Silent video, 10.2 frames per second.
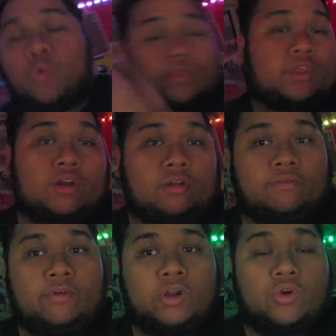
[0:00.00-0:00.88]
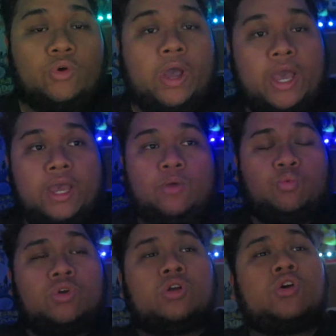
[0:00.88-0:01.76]
with another video,
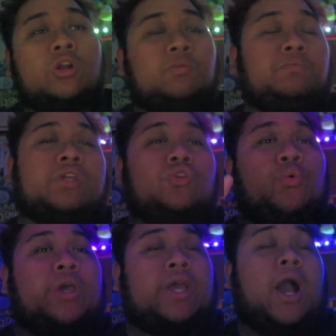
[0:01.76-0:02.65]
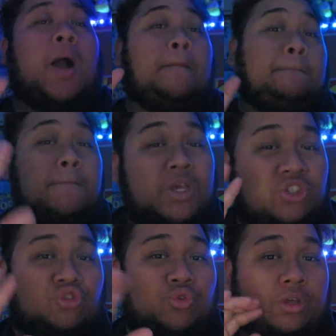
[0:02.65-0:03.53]
and we're gonna be doing a
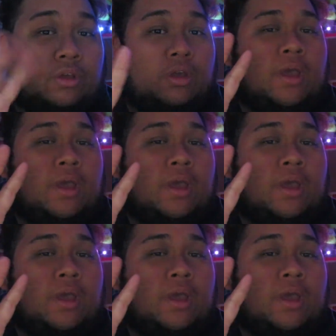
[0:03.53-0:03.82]
mystery.